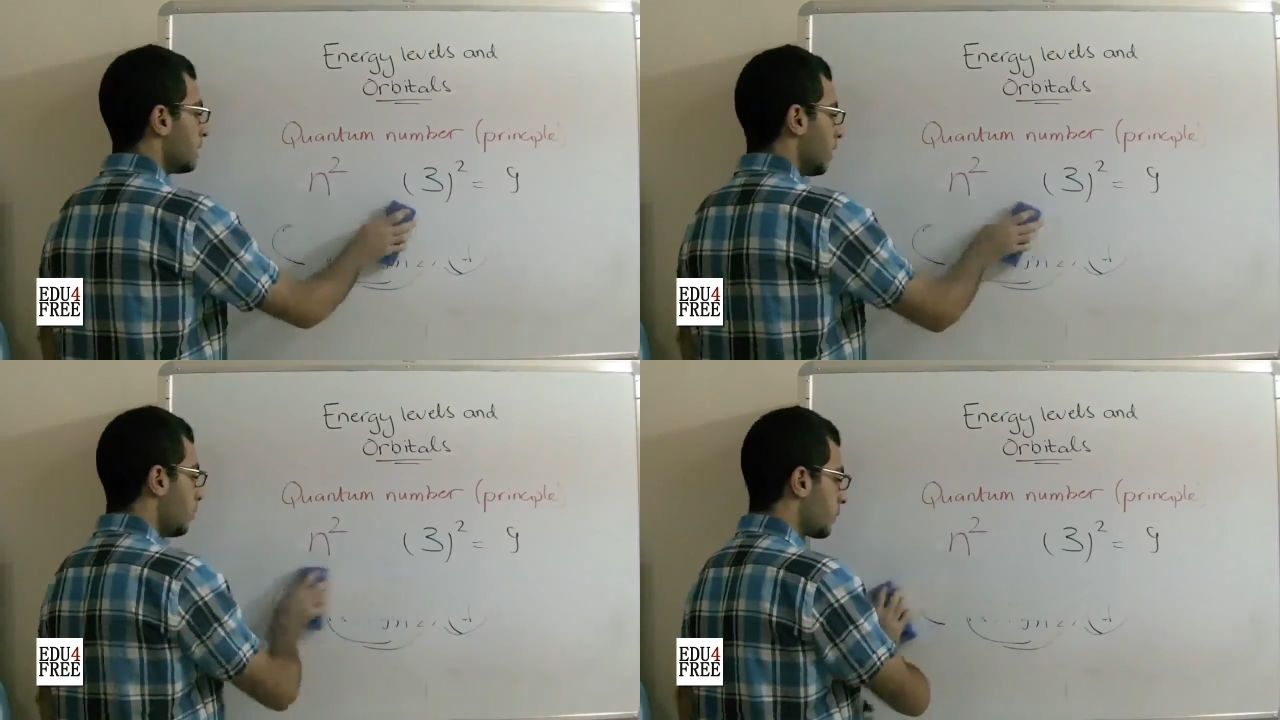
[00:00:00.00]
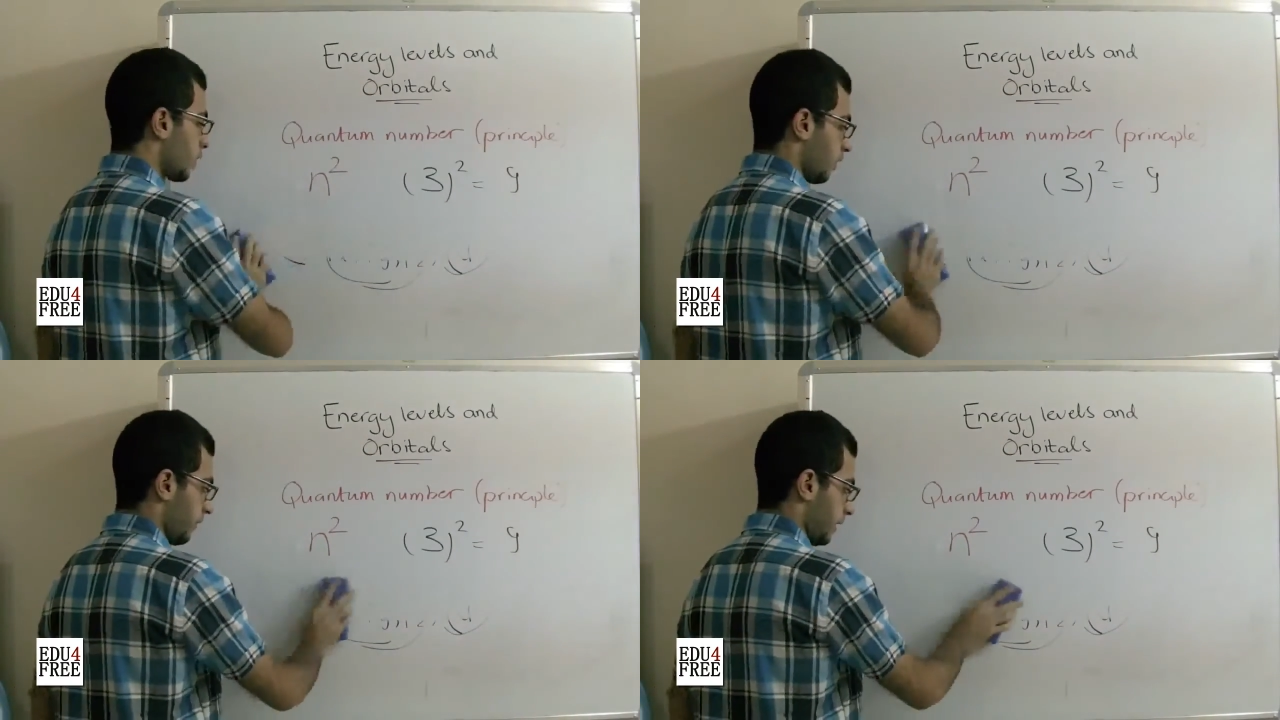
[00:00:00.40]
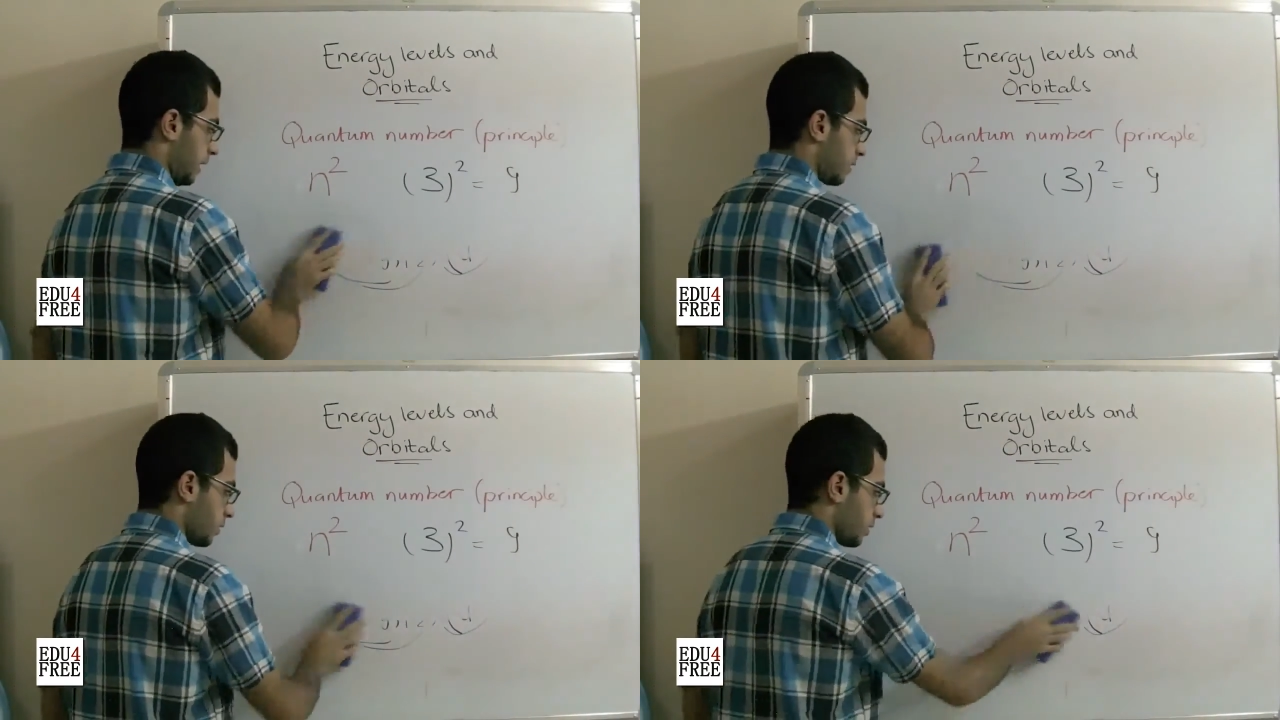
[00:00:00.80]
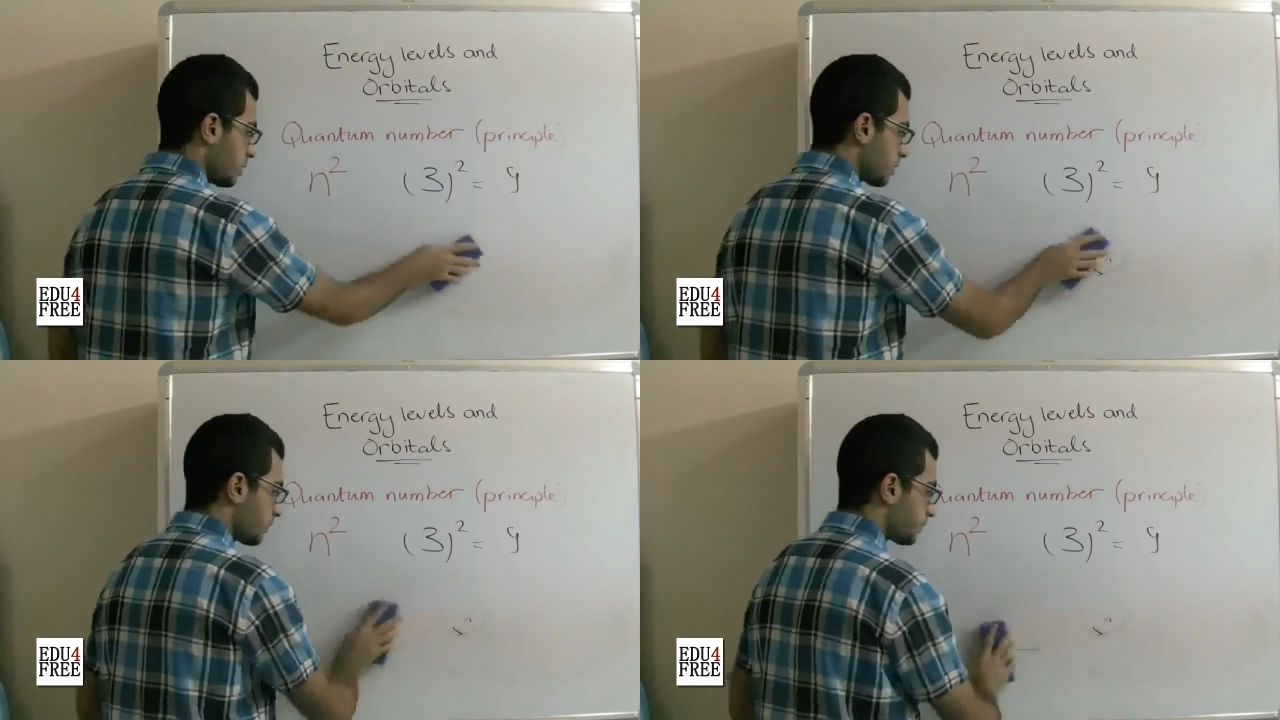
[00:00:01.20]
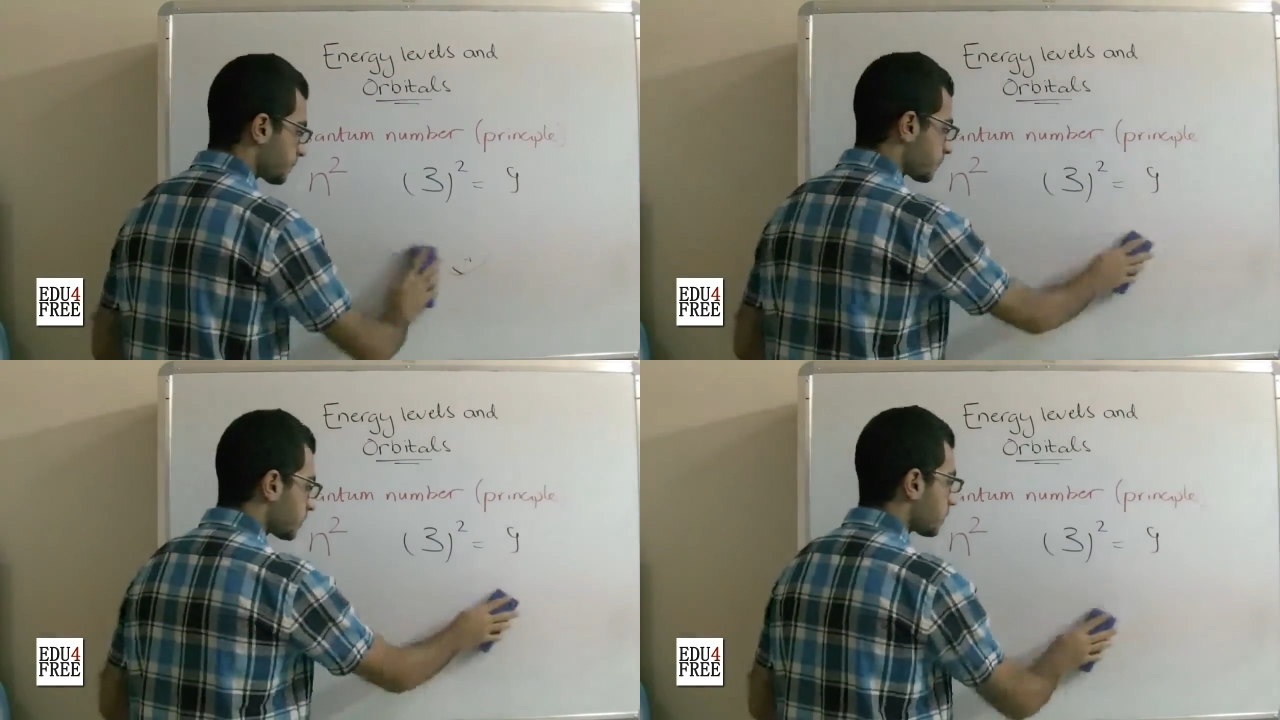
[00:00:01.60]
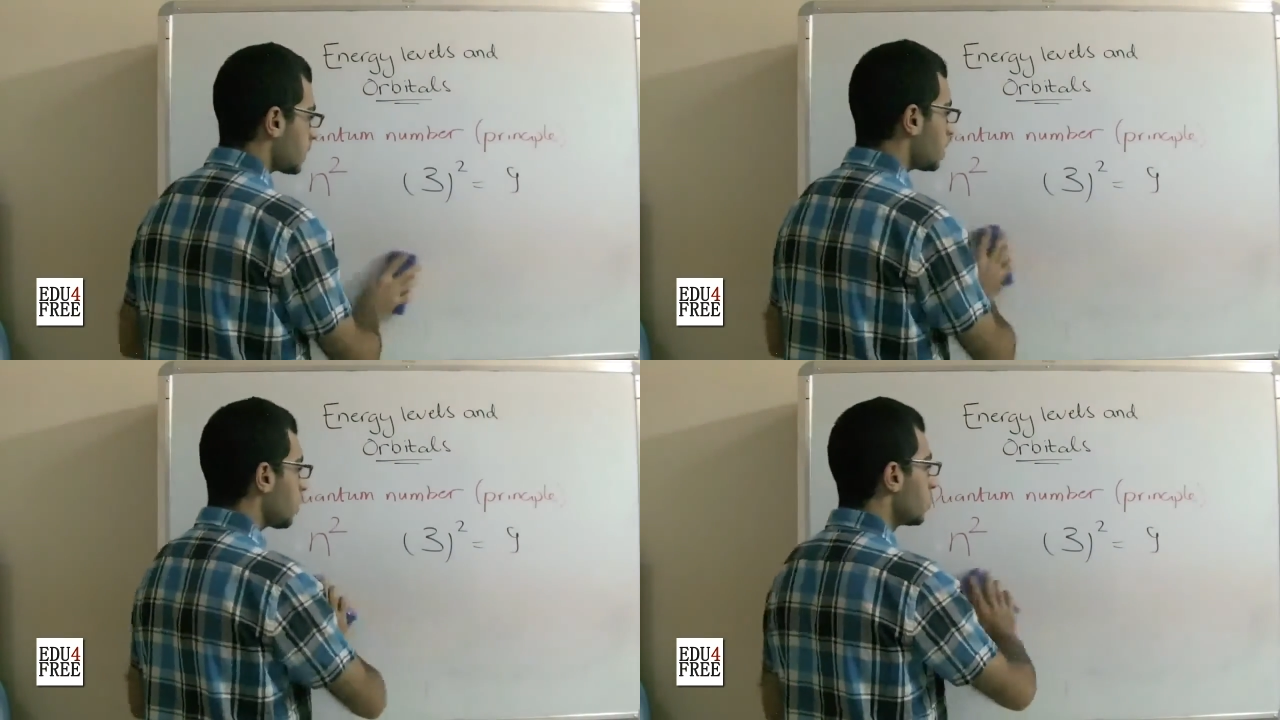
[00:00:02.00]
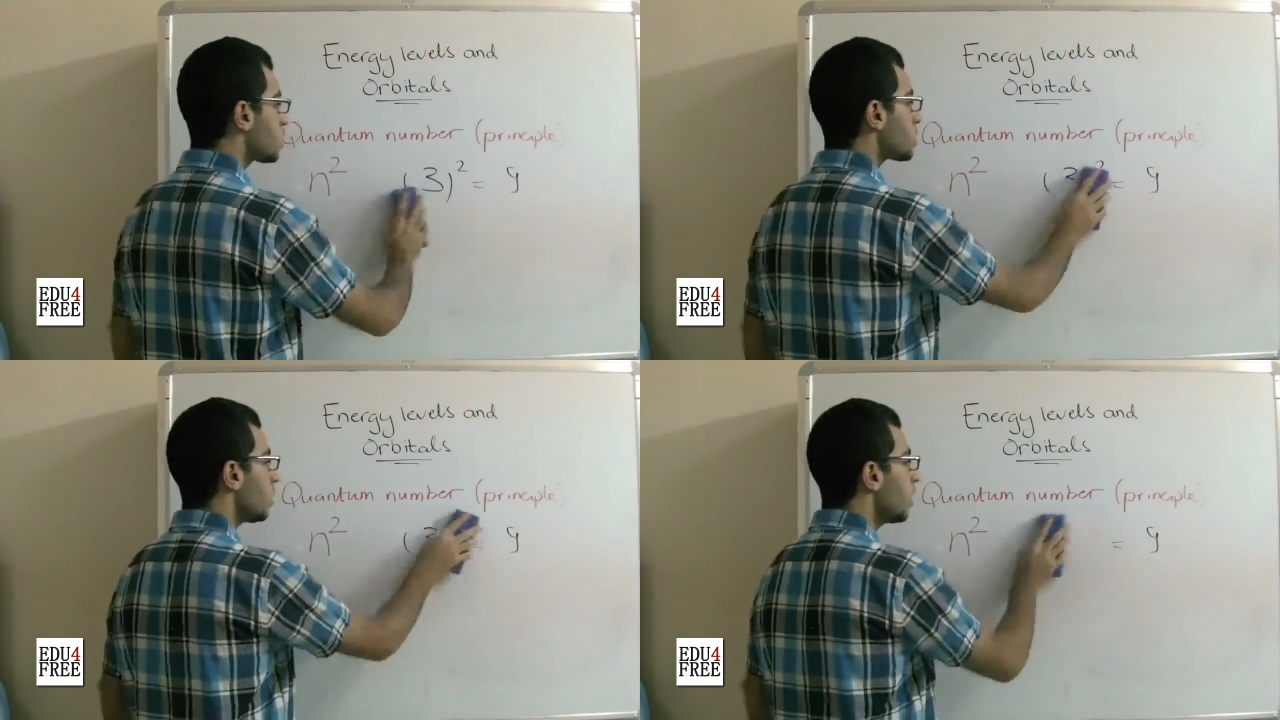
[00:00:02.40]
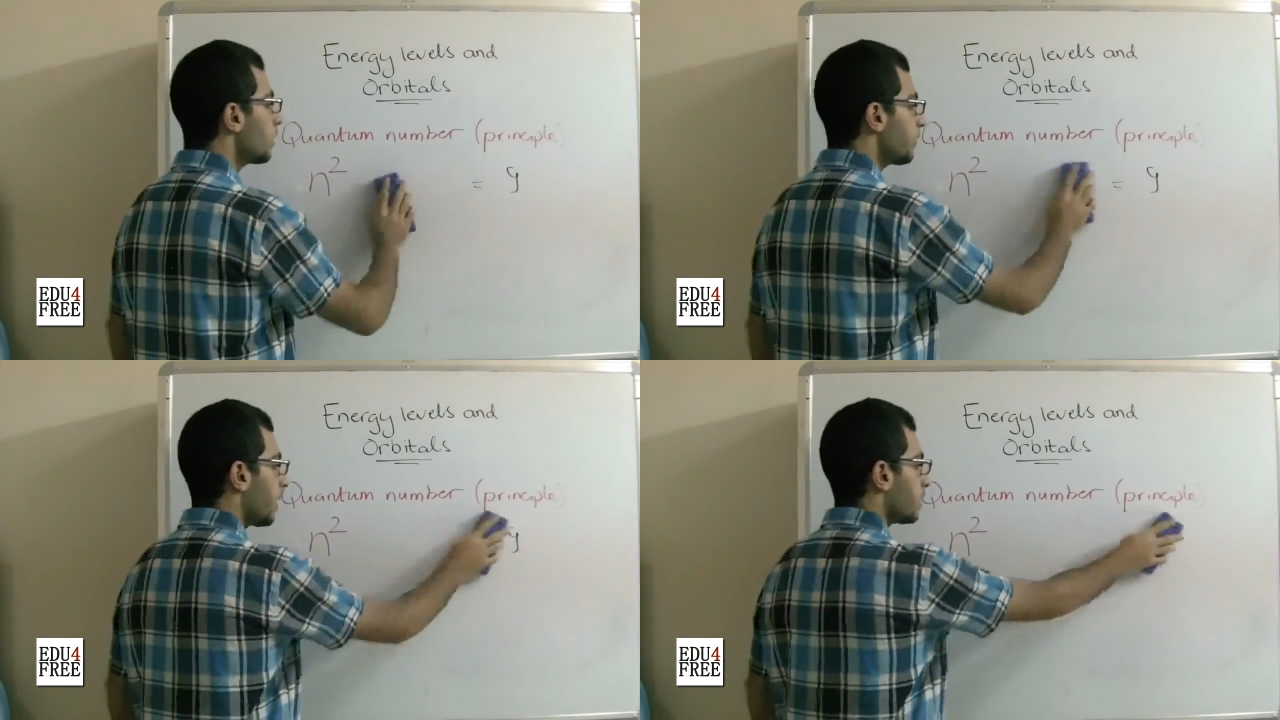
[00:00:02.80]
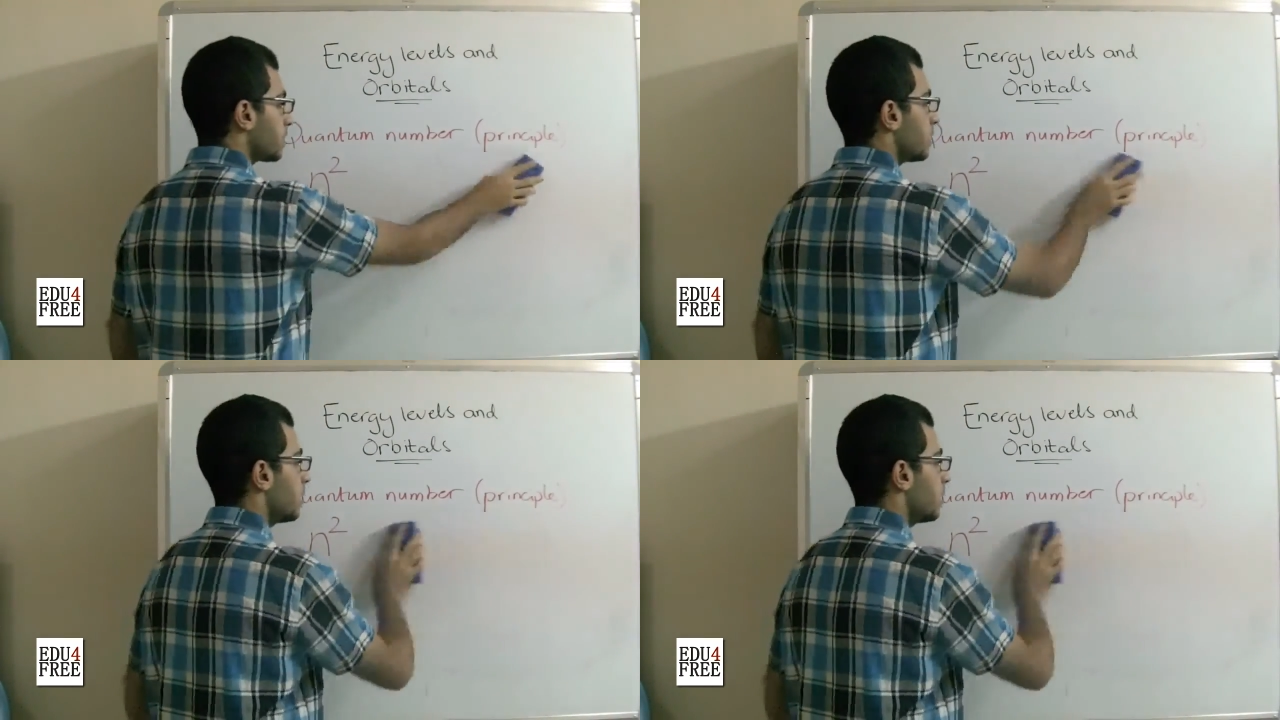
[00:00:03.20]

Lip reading: the number of electrons which are found